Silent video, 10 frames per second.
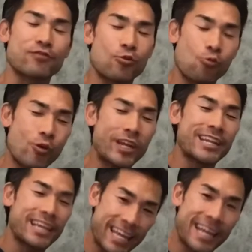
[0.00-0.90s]
win
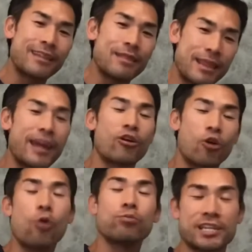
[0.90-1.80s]
it in their
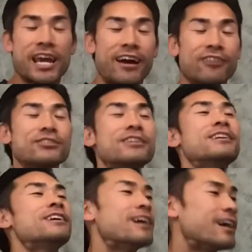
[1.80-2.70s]
hometown.
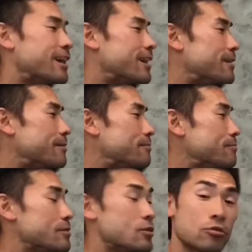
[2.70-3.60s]

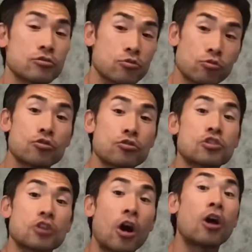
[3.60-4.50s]
Those
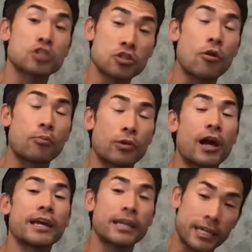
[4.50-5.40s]
rules also
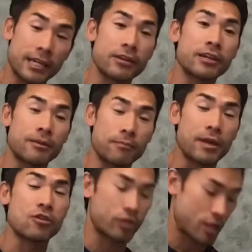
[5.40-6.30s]
apply here in
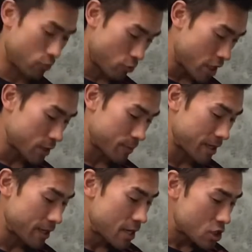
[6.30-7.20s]
Major League Rugby.
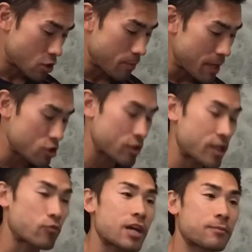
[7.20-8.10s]
So in Major
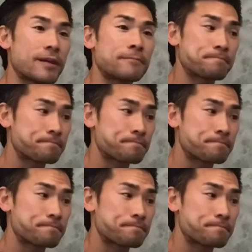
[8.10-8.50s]
League Rugby,